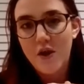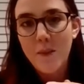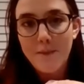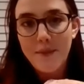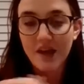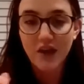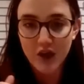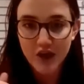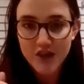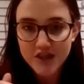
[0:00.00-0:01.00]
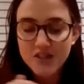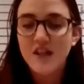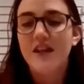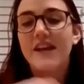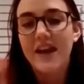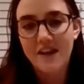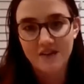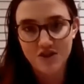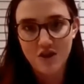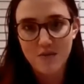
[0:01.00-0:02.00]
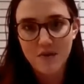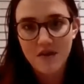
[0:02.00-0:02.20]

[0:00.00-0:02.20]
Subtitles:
being good to like getting the job.